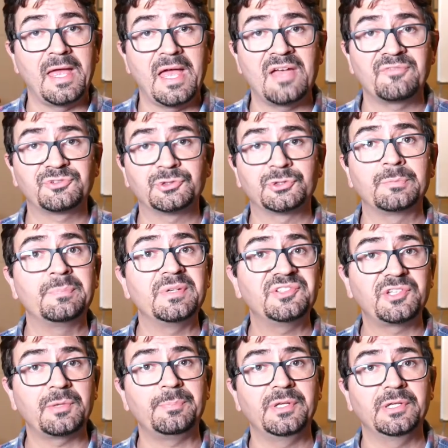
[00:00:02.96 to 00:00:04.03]
After a
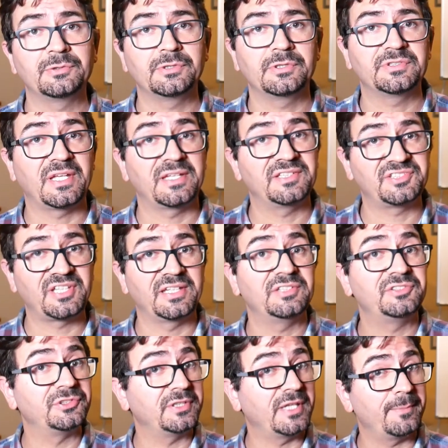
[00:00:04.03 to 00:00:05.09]
busy period I decided
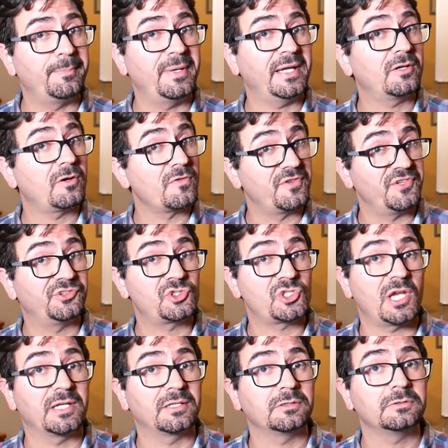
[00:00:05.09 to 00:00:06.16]
to get back on this
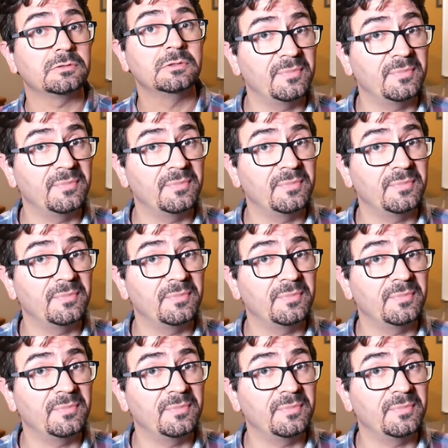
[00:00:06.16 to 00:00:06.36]
channel